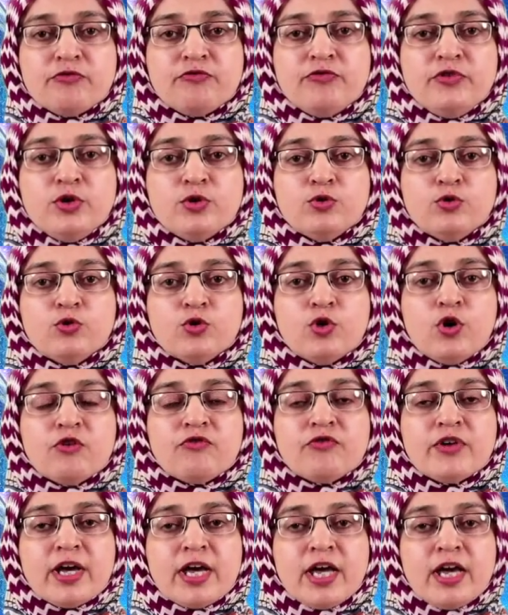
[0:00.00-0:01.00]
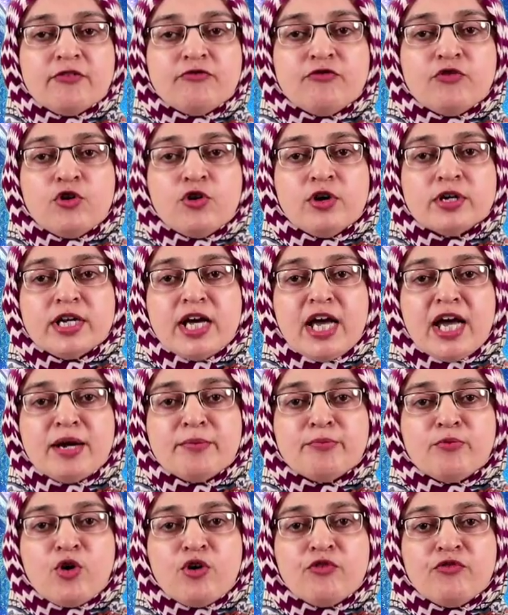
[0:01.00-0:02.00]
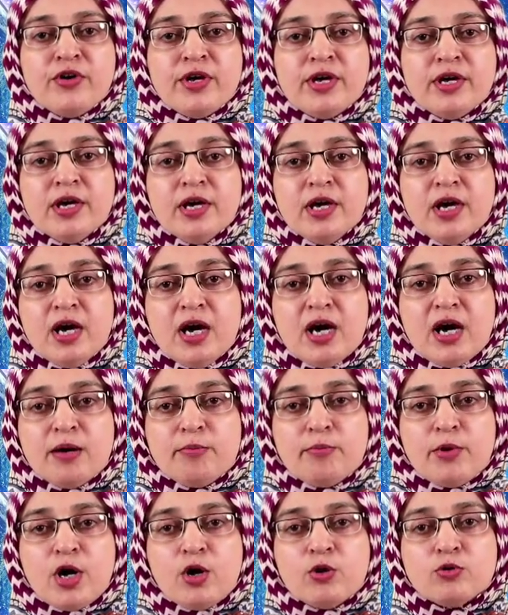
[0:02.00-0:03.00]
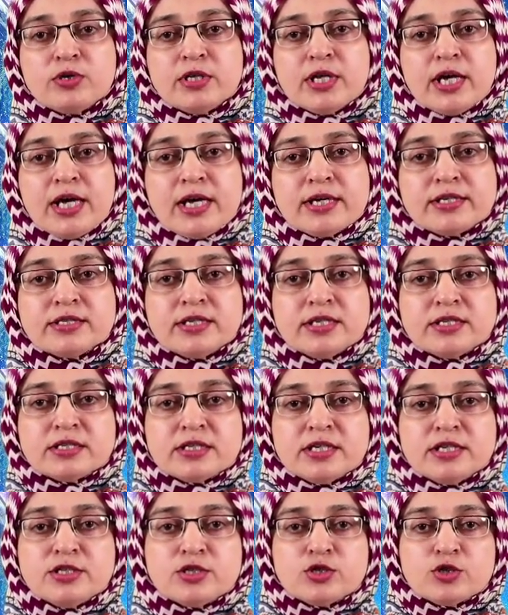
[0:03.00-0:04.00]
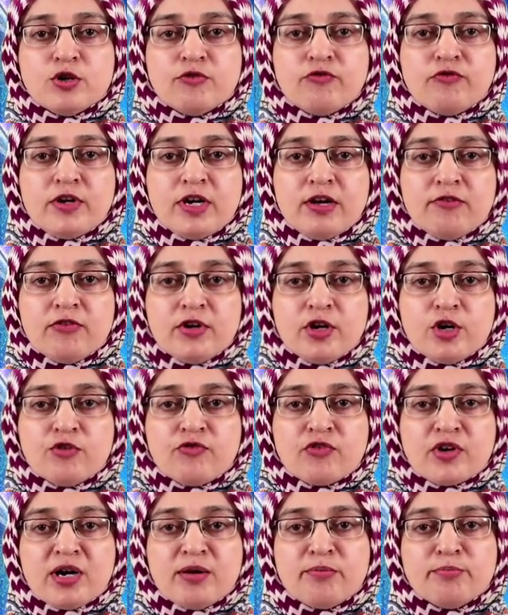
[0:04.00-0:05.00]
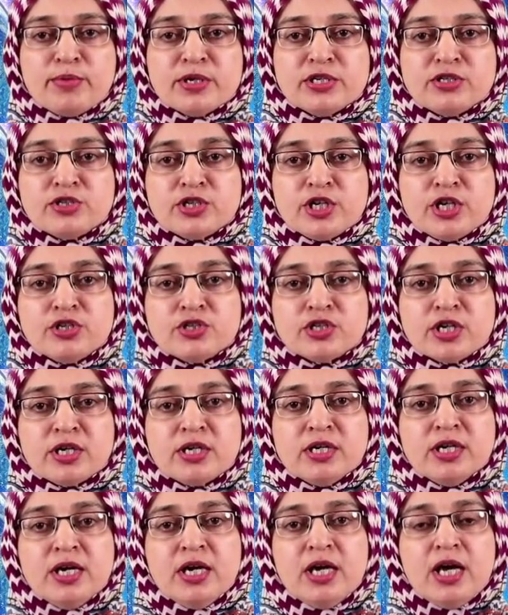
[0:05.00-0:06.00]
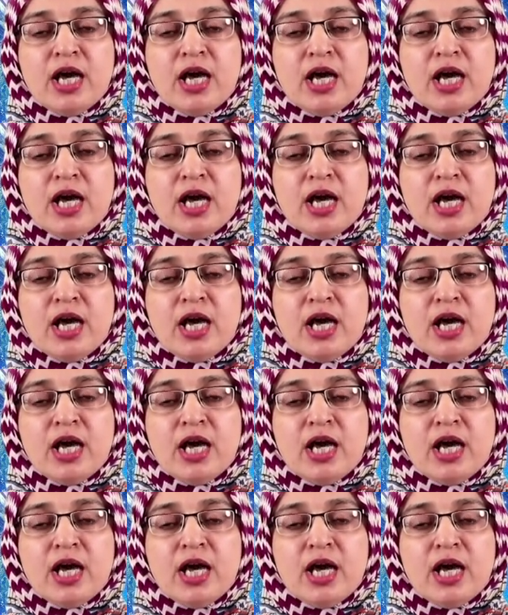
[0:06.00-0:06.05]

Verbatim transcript: the view of Hayford and Bowie about the existence of level of compensation